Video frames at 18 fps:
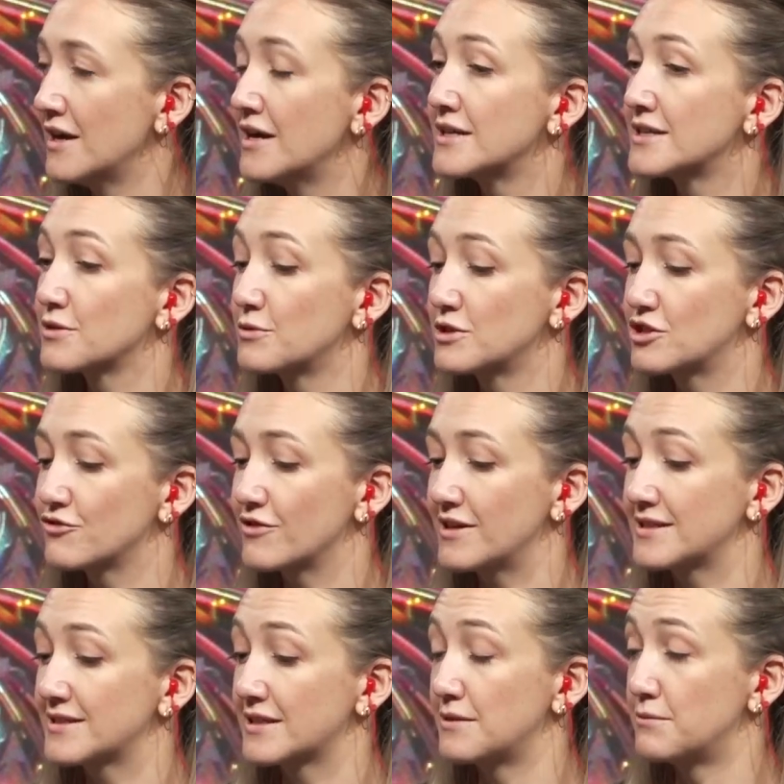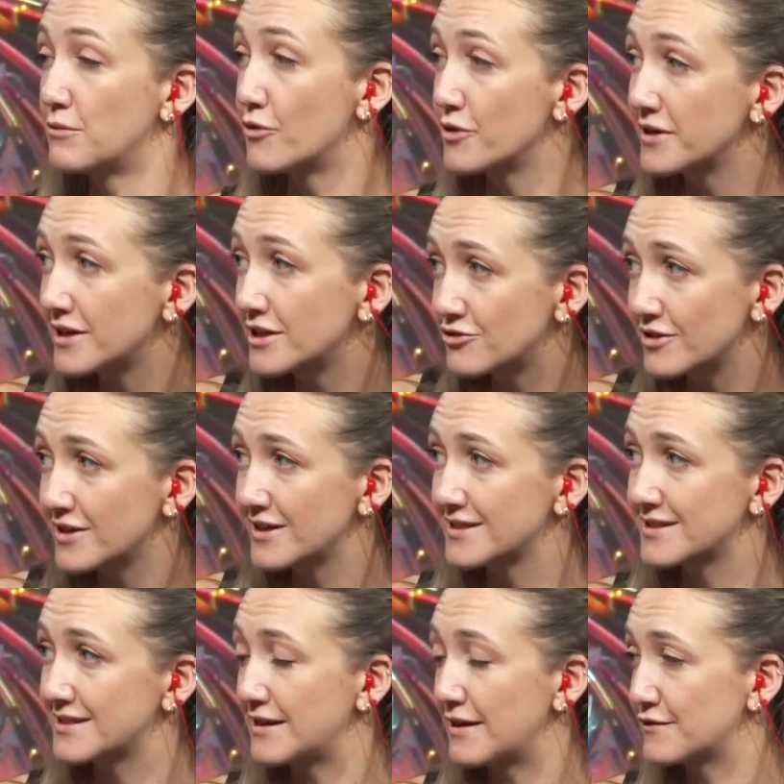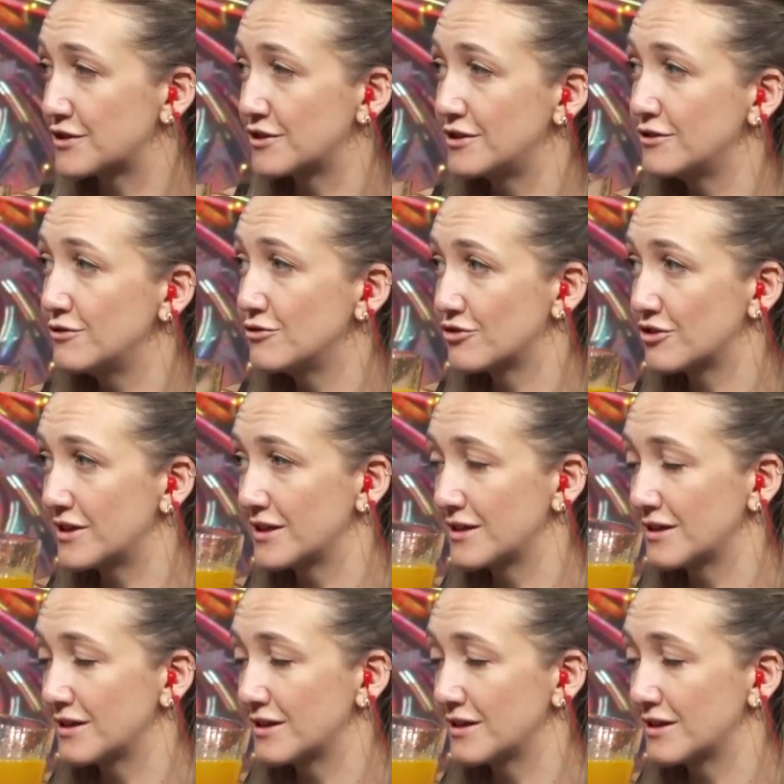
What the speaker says: So is it a morning drink? Is it an afternoon drink?